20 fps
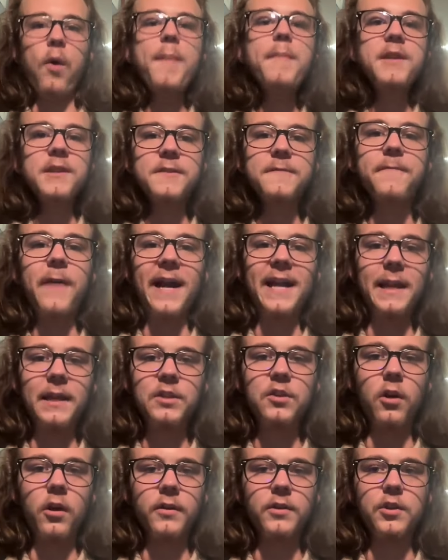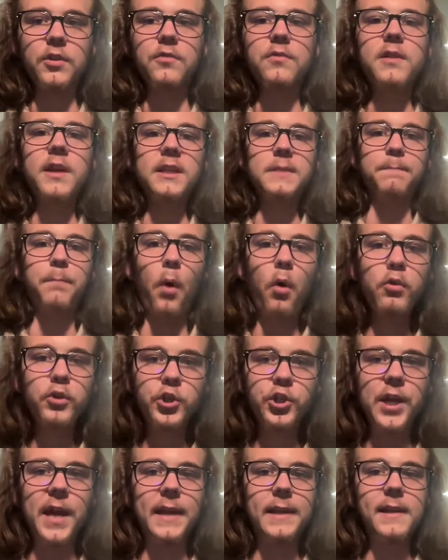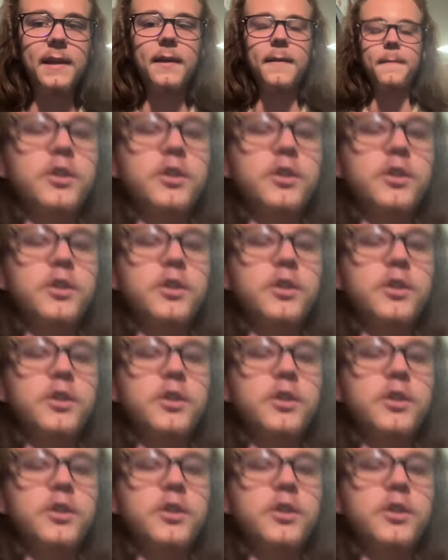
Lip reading: women's fight is on, dude? It's bullshit.